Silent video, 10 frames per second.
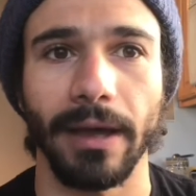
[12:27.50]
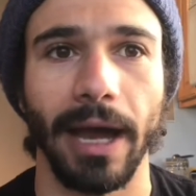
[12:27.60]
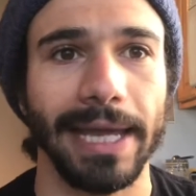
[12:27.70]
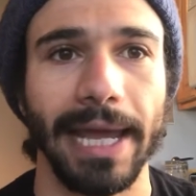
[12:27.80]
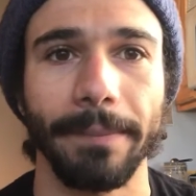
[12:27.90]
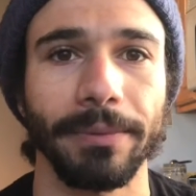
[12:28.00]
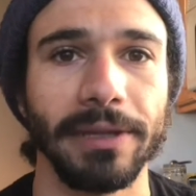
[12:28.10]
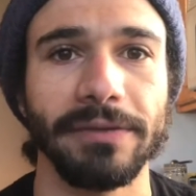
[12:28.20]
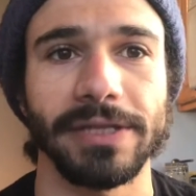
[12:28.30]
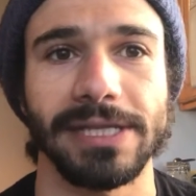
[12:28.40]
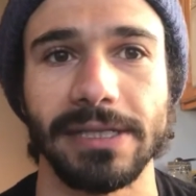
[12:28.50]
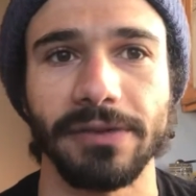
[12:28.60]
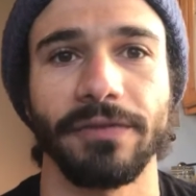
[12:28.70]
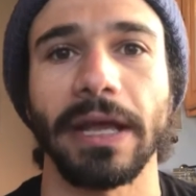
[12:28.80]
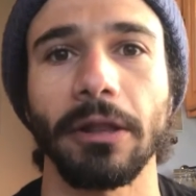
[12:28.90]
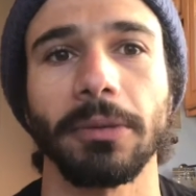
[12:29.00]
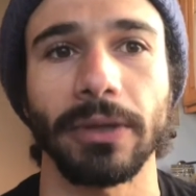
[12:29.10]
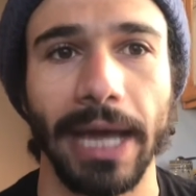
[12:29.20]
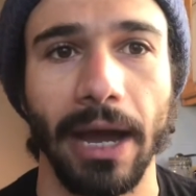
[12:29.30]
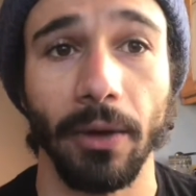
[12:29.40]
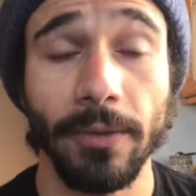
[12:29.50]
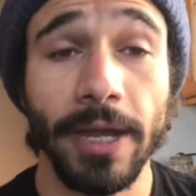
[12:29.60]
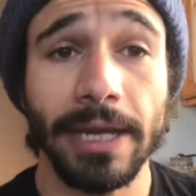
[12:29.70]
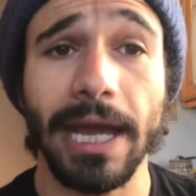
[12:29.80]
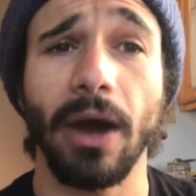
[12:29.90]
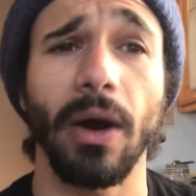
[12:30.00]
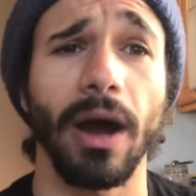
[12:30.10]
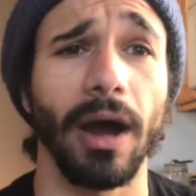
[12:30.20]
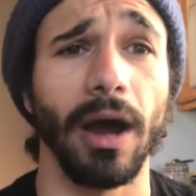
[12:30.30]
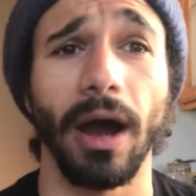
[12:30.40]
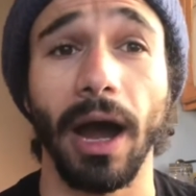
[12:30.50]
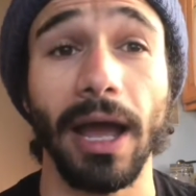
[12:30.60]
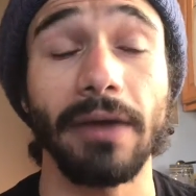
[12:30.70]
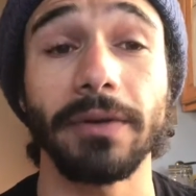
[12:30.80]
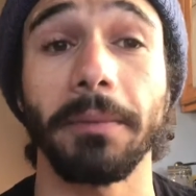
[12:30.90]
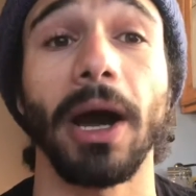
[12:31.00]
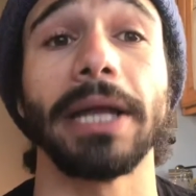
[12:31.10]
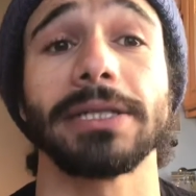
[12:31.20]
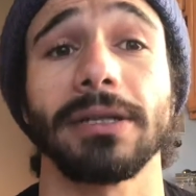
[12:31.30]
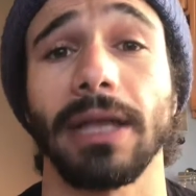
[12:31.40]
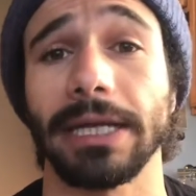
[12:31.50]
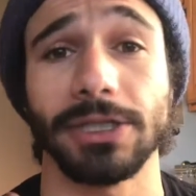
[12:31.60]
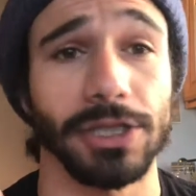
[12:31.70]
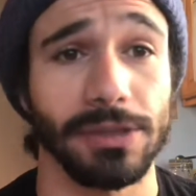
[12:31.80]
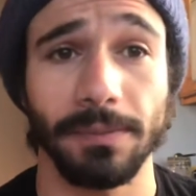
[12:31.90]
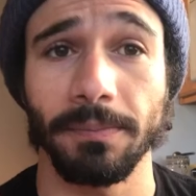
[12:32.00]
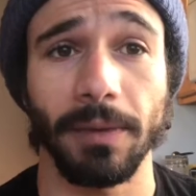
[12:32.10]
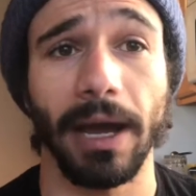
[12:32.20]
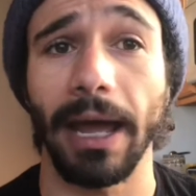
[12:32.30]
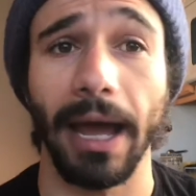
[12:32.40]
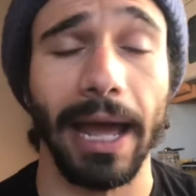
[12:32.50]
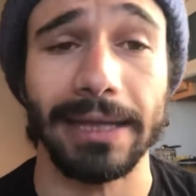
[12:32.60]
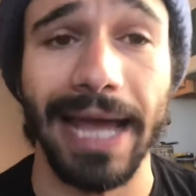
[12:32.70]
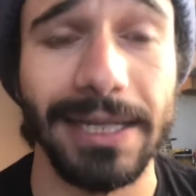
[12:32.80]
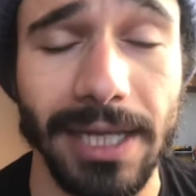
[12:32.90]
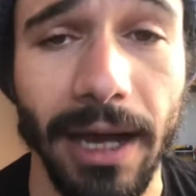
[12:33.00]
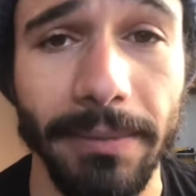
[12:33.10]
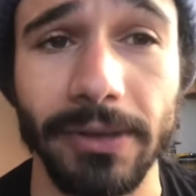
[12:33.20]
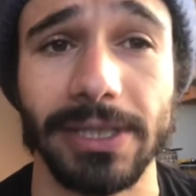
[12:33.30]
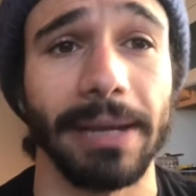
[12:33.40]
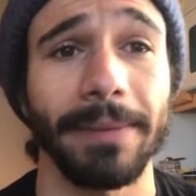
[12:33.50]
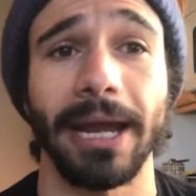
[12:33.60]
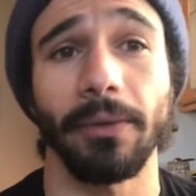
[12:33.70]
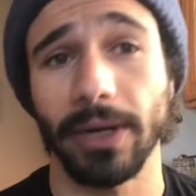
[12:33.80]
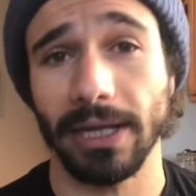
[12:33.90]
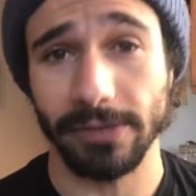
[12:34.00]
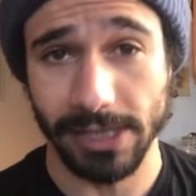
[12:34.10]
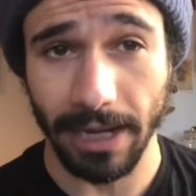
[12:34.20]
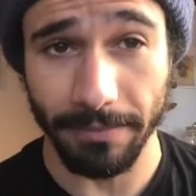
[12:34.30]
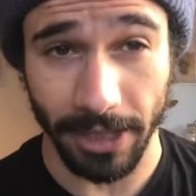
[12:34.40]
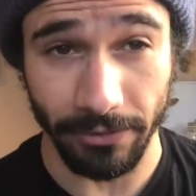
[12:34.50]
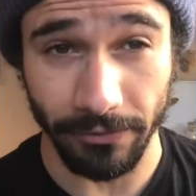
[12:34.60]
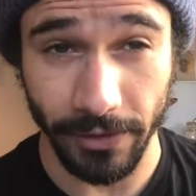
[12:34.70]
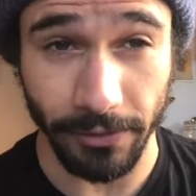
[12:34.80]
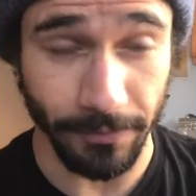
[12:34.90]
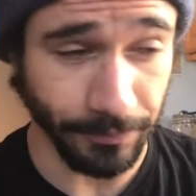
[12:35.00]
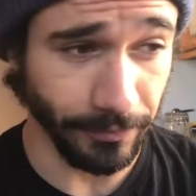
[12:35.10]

I can't believe it says available now. Now, I have a mind to like just, I, at that time I was like, man, I want to give this guy a bad review.